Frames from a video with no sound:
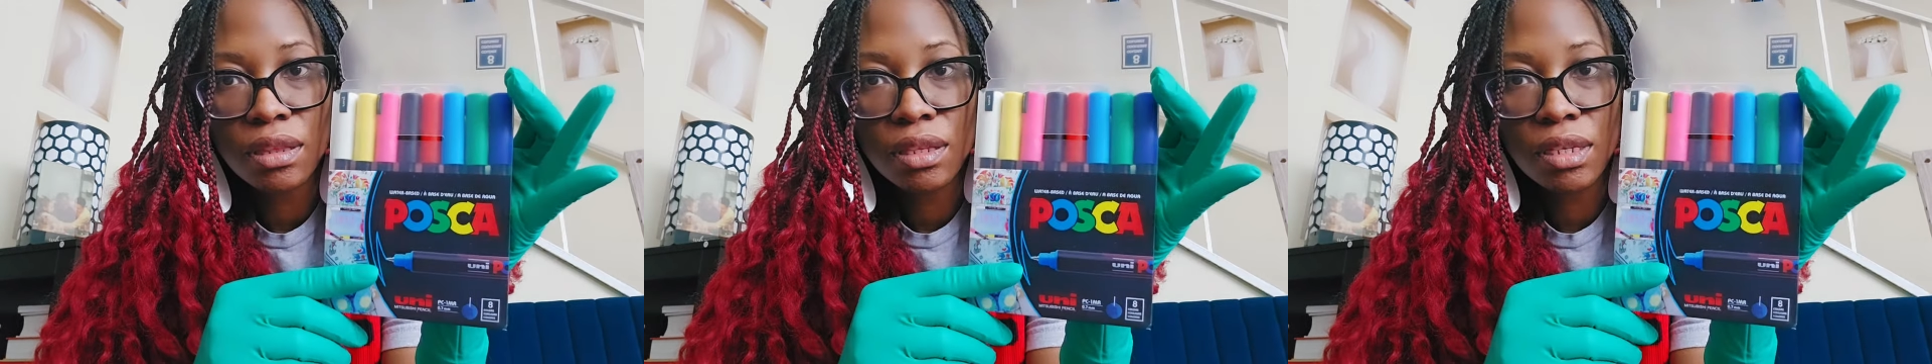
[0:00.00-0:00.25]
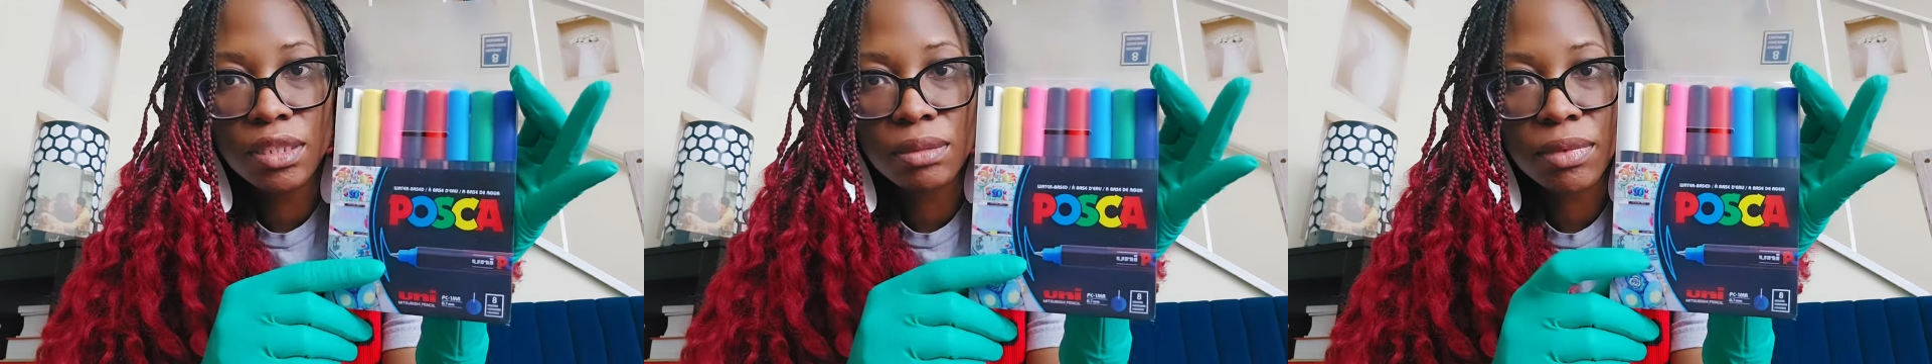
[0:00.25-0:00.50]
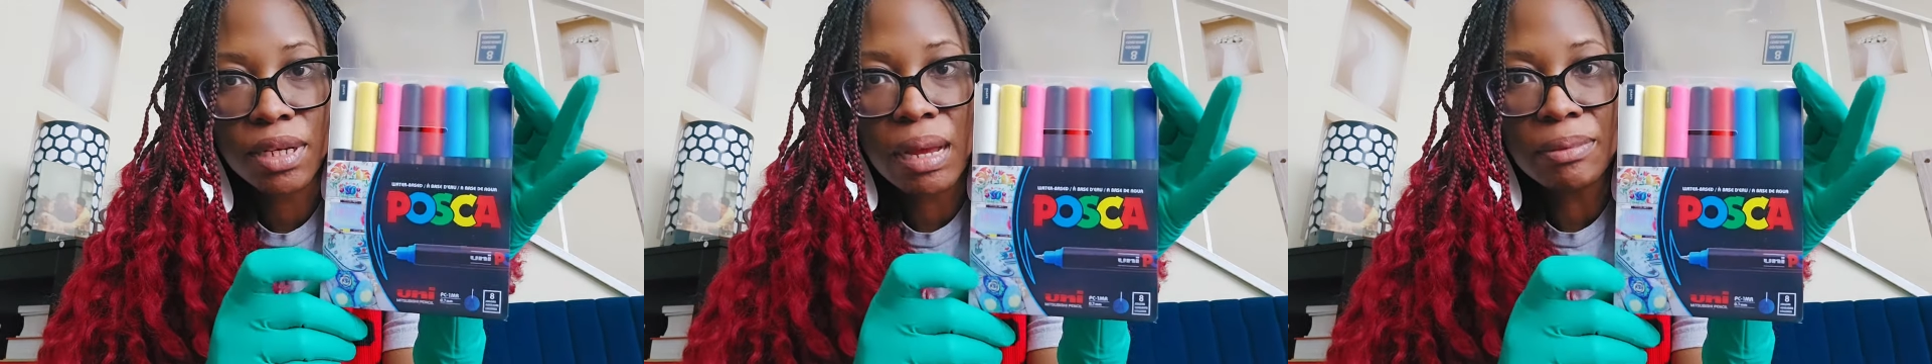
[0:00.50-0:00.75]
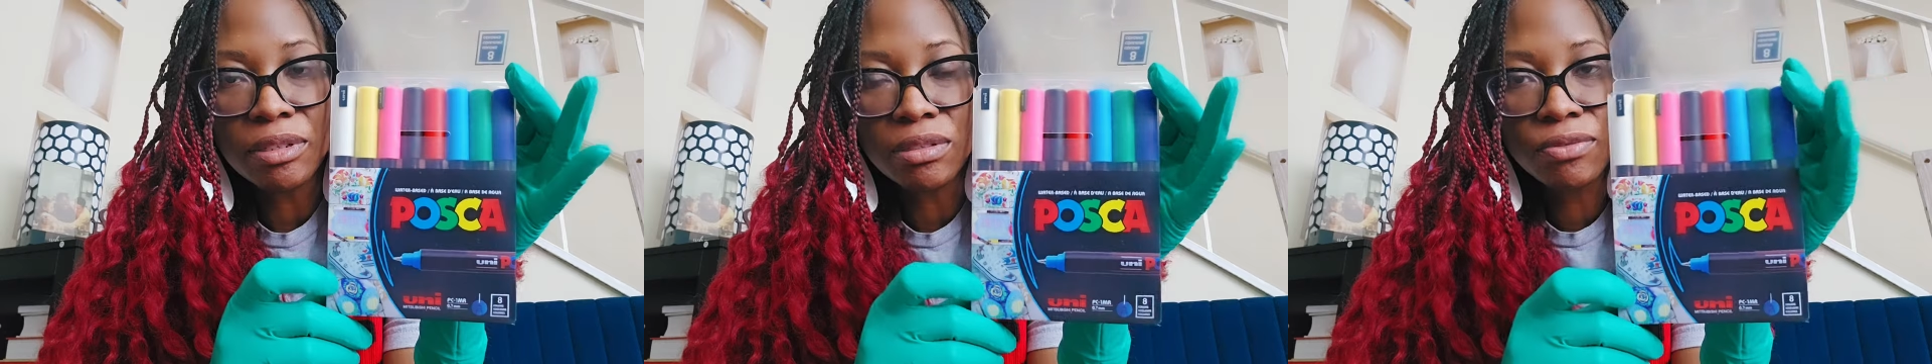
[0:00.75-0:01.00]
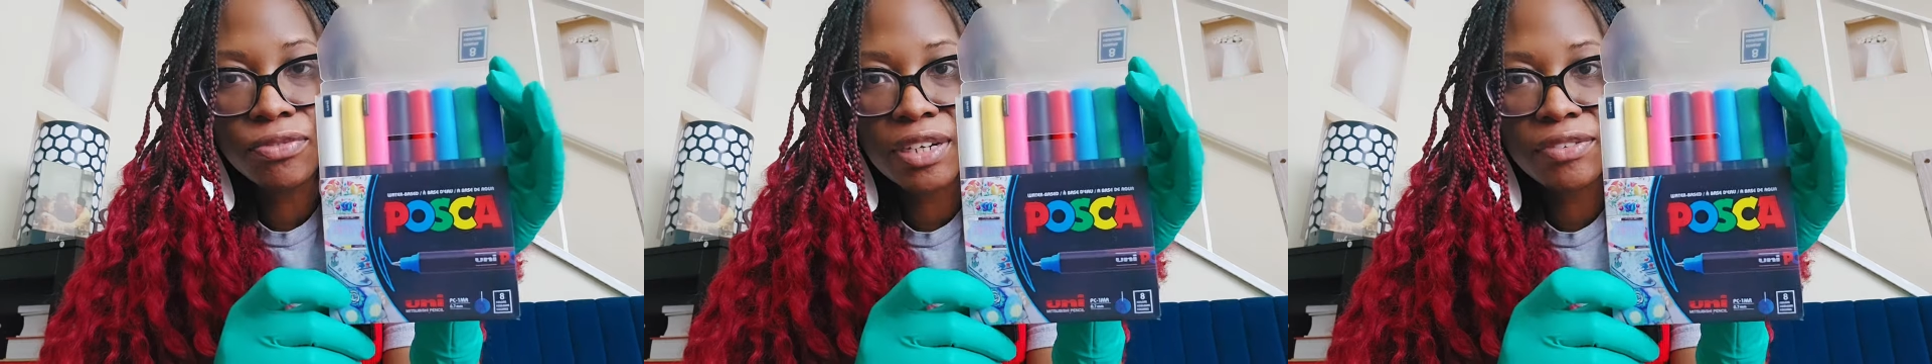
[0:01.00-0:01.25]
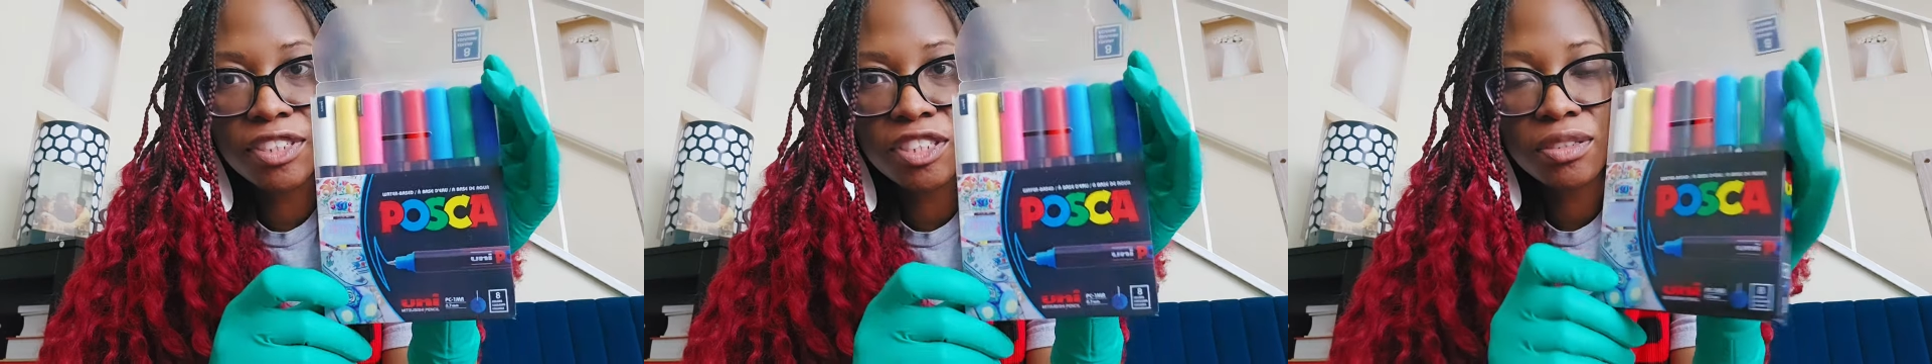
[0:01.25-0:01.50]
these are my absolute
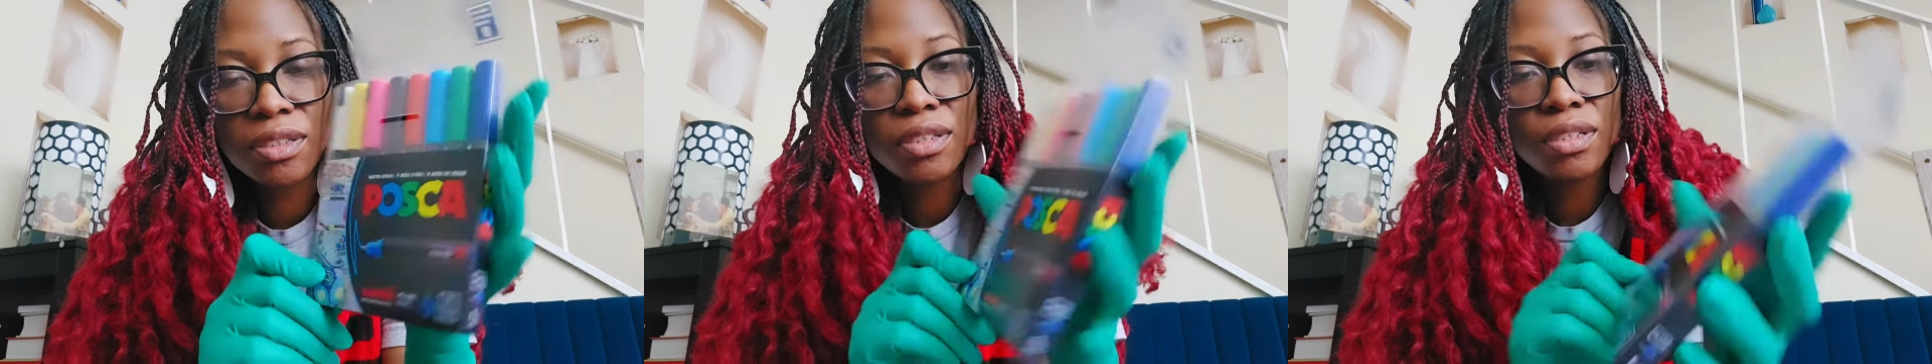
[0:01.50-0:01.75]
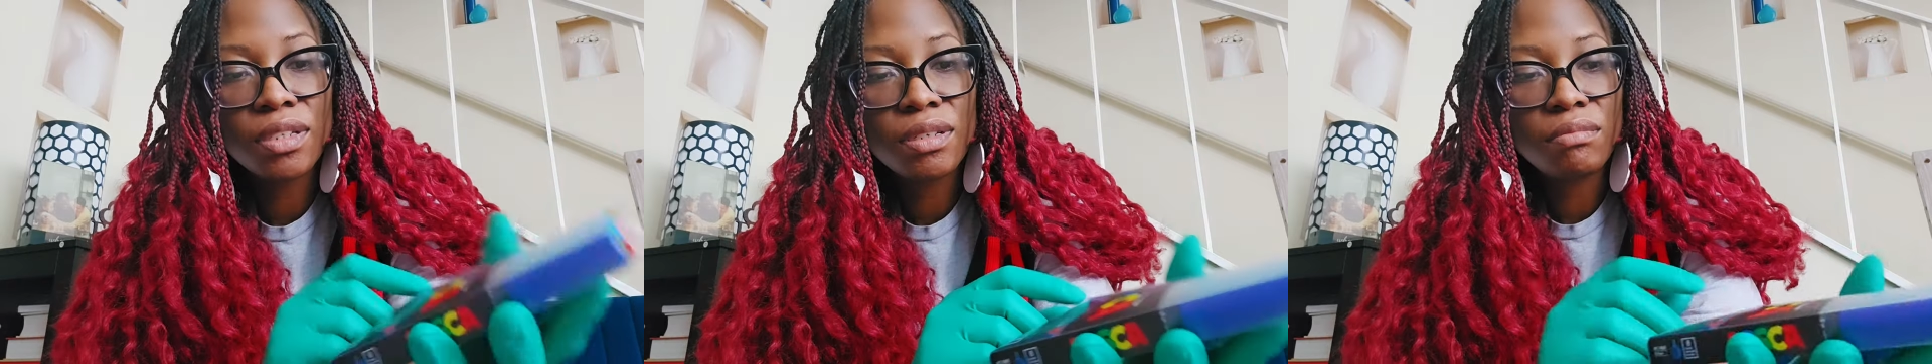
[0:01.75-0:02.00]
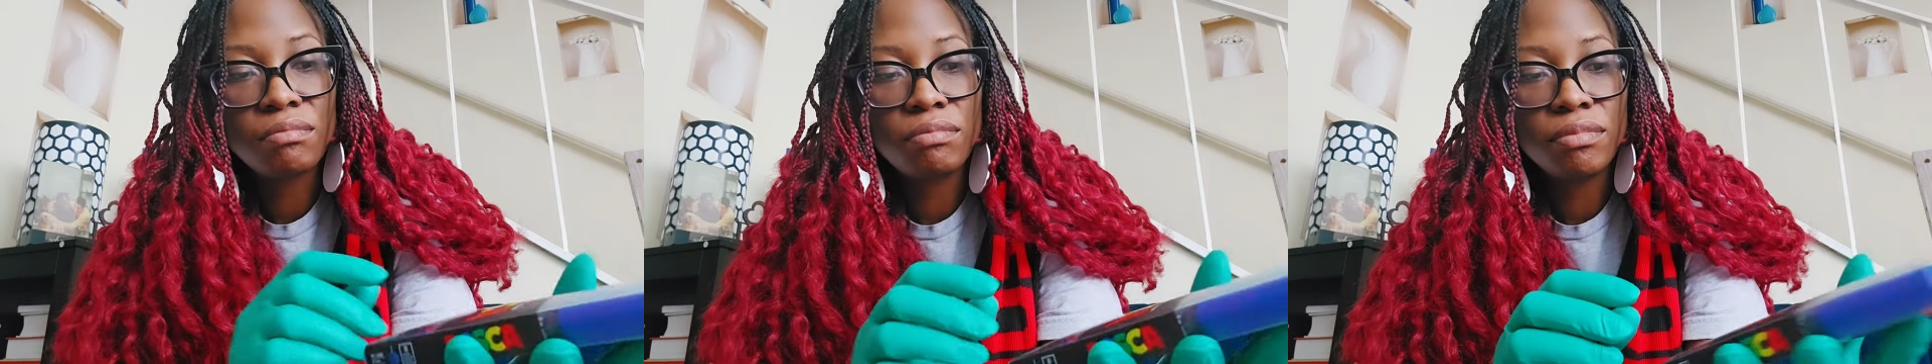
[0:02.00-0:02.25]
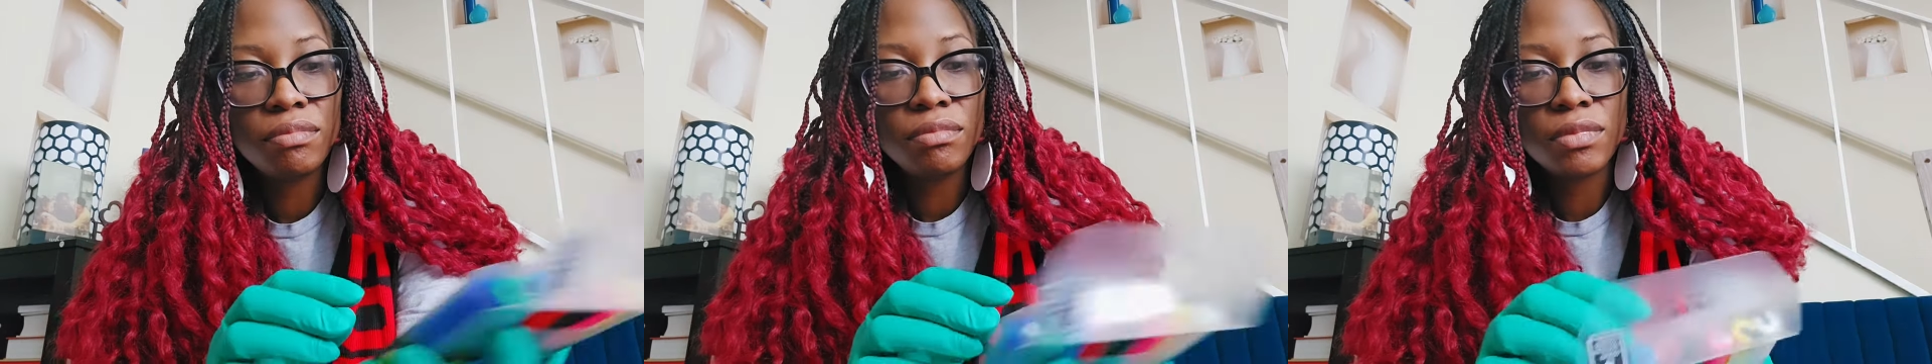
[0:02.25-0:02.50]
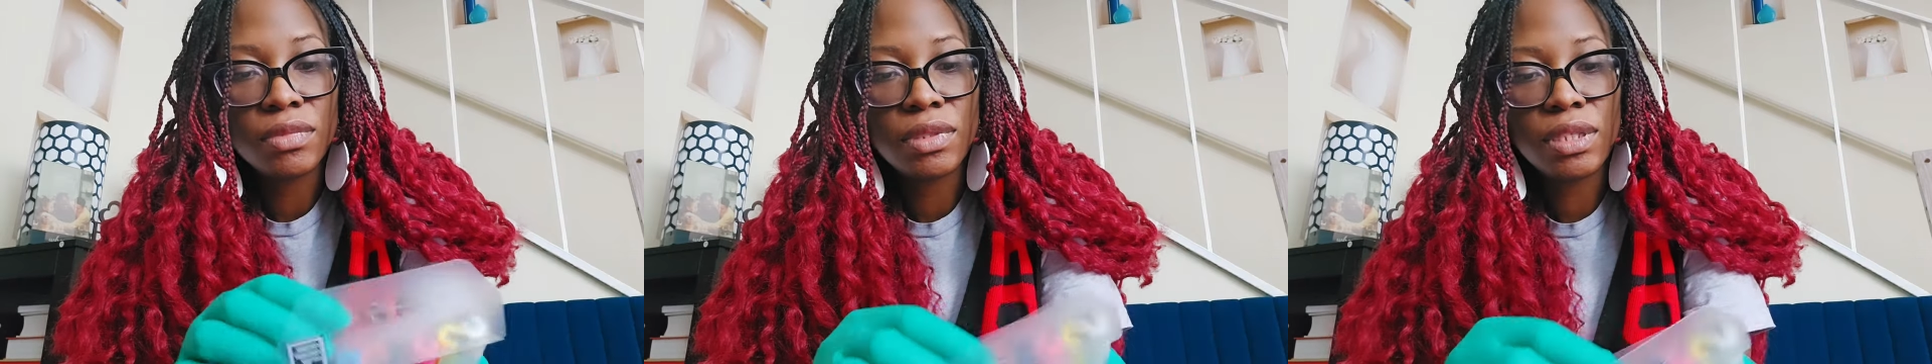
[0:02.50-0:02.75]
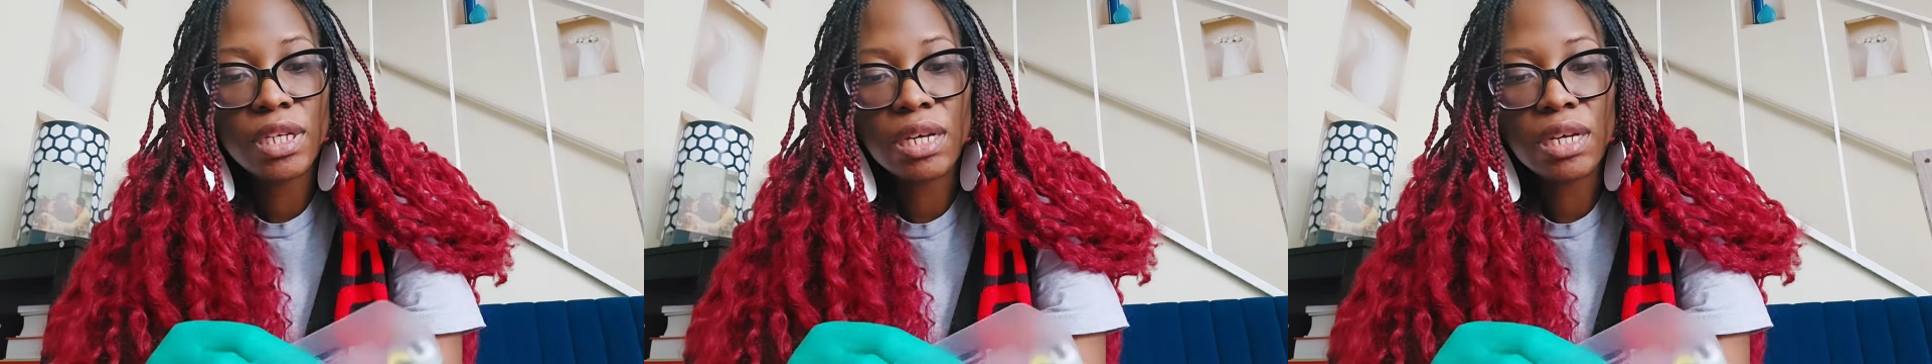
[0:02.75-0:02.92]
favorites. They